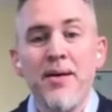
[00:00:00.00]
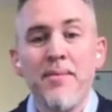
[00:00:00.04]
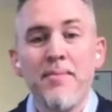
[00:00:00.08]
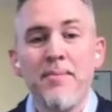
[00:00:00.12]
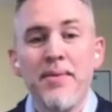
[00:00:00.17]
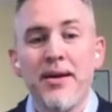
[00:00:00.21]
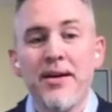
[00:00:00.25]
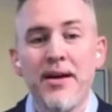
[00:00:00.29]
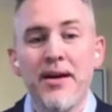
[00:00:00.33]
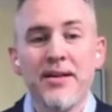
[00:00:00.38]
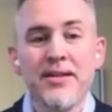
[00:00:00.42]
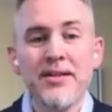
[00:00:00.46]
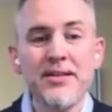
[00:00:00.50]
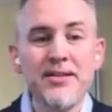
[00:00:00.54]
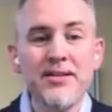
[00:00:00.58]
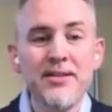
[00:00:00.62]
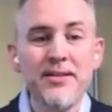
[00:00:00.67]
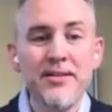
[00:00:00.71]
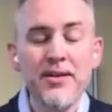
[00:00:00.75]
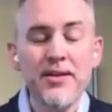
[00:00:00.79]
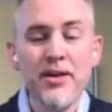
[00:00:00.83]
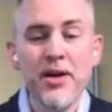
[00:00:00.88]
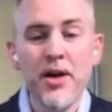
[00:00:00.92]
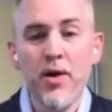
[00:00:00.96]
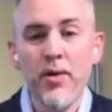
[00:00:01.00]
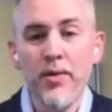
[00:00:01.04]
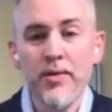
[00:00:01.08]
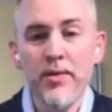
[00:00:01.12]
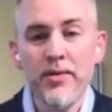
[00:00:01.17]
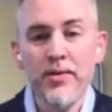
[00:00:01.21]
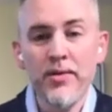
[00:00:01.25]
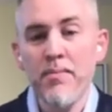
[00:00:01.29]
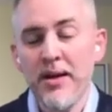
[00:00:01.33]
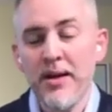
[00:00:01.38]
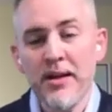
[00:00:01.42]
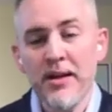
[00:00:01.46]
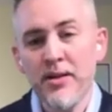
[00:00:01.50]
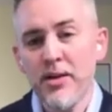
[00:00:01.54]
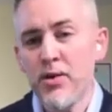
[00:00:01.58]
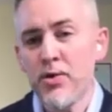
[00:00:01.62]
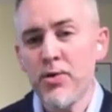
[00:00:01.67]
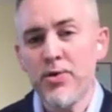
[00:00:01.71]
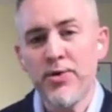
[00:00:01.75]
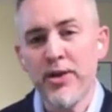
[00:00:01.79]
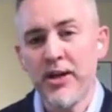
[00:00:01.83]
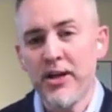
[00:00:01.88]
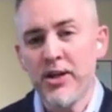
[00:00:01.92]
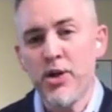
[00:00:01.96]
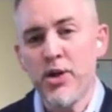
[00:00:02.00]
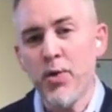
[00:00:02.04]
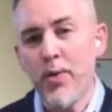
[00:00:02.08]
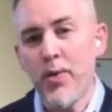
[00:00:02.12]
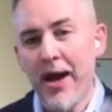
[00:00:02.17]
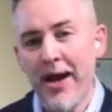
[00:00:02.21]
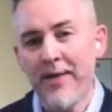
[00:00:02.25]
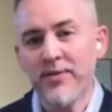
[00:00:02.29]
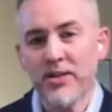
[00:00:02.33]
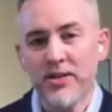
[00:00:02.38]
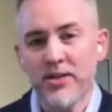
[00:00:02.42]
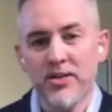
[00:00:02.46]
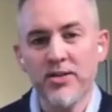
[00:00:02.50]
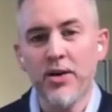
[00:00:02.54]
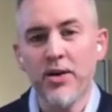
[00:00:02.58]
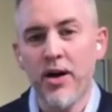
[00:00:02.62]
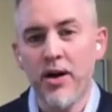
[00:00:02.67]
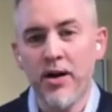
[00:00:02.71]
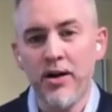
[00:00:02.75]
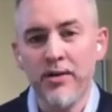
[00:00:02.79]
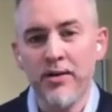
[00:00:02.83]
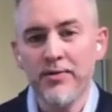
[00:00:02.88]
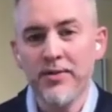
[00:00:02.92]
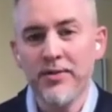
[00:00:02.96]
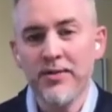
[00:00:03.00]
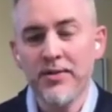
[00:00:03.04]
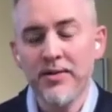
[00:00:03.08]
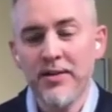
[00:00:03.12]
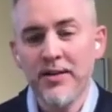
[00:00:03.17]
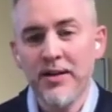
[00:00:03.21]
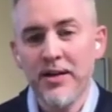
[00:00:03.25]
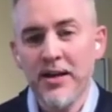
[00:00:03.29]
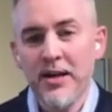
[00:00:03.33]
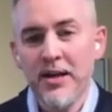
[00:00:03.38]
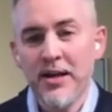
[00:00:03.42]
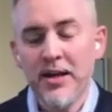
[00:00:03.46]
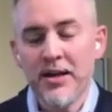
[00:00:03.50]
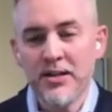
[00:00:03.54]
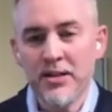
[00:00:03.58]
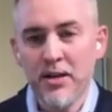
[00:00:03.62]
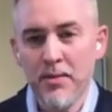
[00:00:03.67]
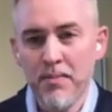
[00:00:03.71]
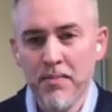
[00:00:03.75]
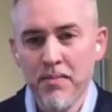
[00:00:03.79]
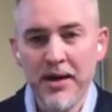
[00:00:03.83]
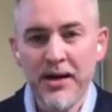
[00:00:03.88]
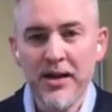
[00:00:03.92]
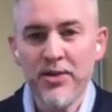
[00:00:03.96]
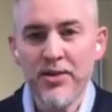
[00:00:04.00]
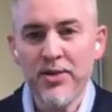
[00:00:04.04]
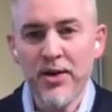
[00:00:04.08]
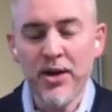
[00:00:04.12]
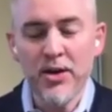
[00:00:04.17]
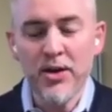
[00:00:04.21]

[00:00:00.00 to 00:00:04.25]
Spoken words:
Because, the minute that you think you have it solved is the minute that